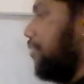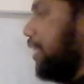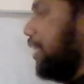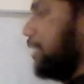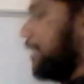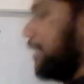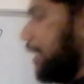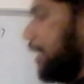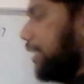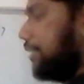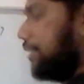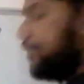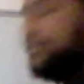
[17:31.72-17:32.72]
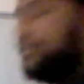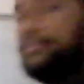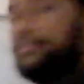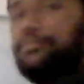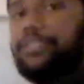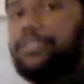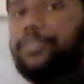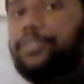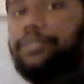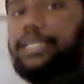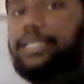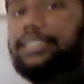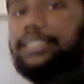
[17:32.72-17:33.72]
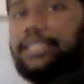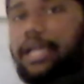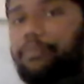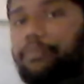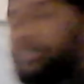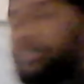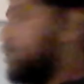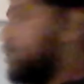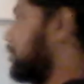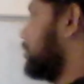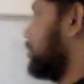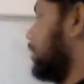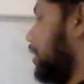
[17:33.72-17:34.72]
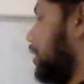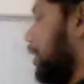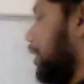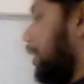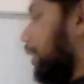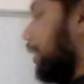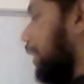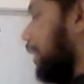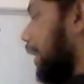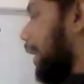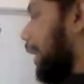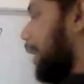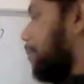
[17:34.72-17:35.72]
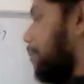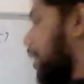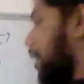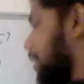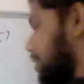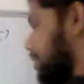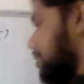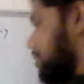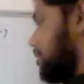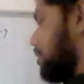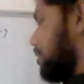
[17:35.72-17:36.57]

when the second precipitation happens, the A minus